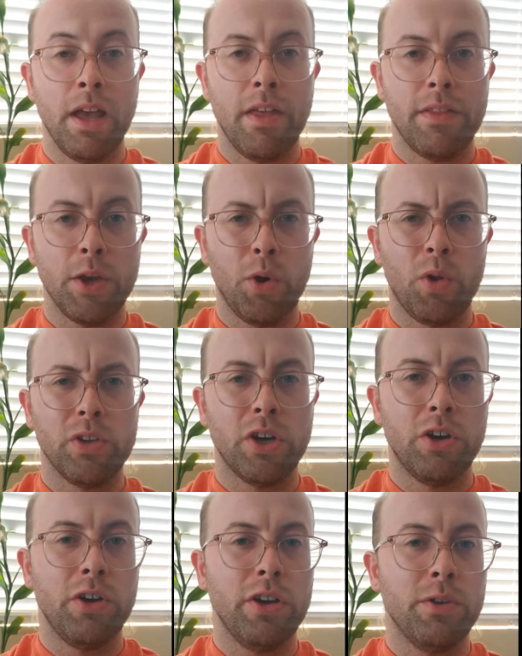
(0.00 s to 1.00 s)
the old
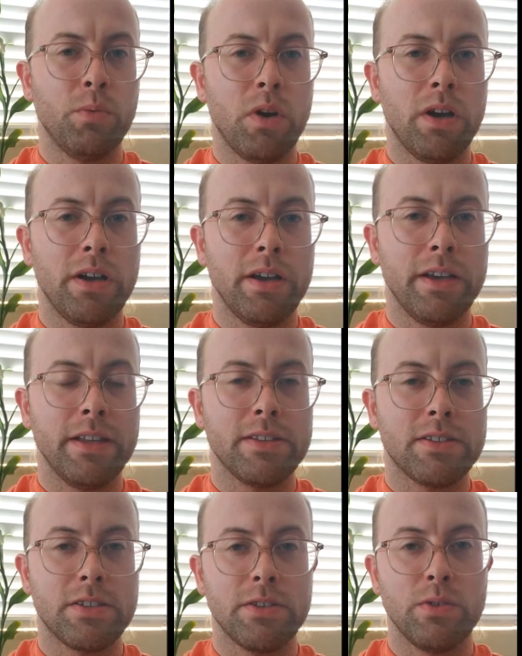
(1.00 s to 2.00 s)
hood ones
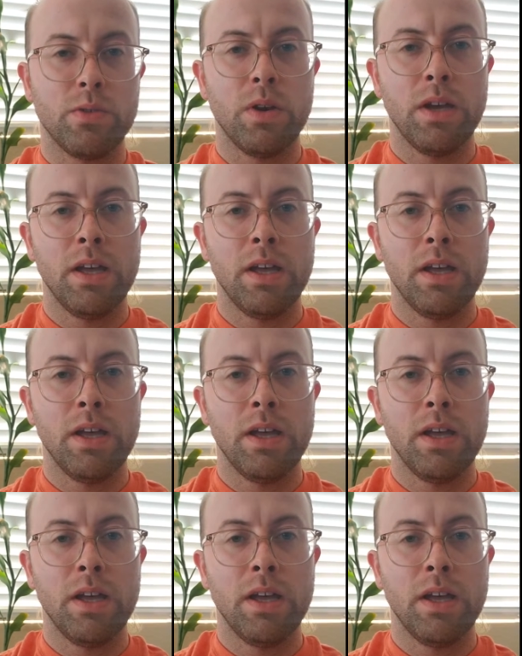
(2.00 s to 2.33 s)
to